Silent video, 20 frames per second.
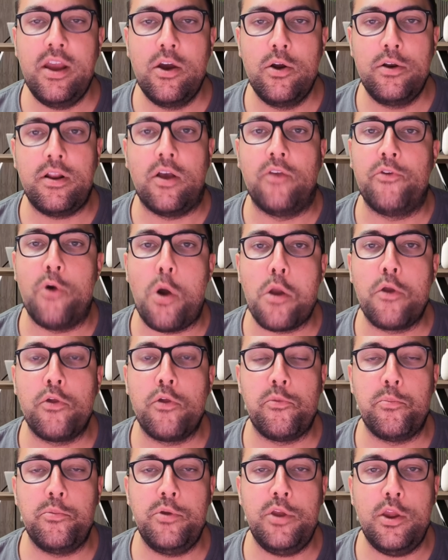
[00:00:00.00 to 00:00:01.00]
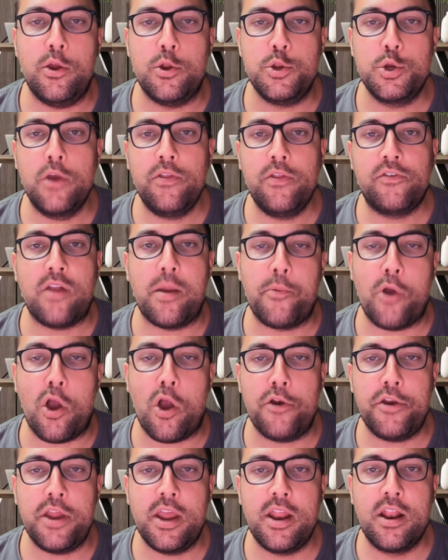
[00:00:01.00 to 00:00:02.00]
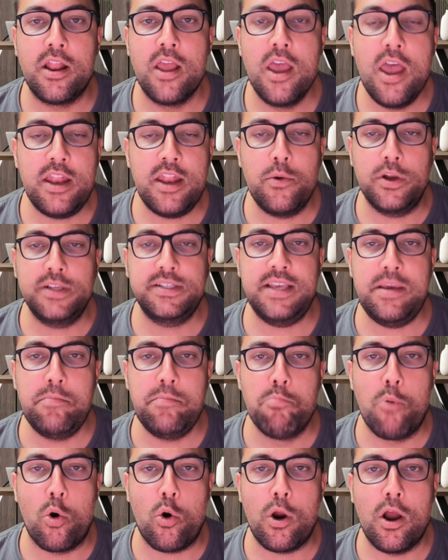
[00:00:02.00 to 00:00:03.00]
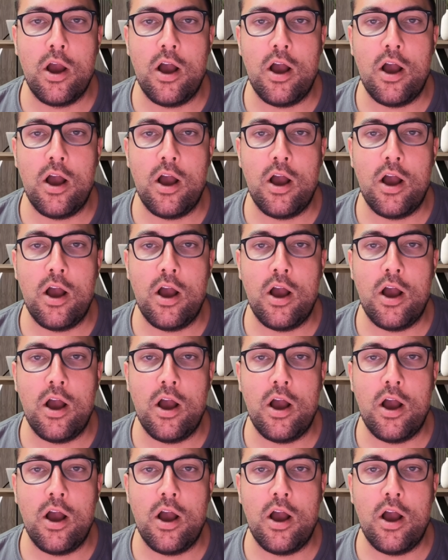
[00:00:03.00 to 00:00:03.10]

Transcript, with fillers: It tells the algorithm you enjoy this type of content and you want to see more